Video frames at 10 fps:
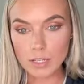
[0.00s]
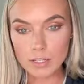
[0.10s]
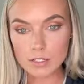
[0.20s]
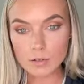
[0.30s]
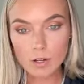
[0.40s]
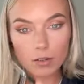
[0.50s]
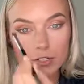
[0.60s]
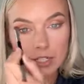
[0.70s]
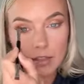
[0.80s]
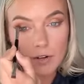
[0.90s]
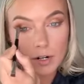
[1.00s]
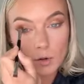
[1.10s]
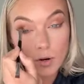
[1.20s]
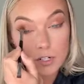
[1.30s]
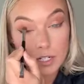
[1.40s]
pretty. These two colors together
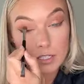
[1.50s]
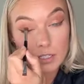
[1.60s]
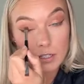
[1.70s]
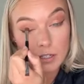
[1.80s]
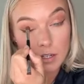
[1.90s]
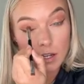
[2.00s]
are gorgeous.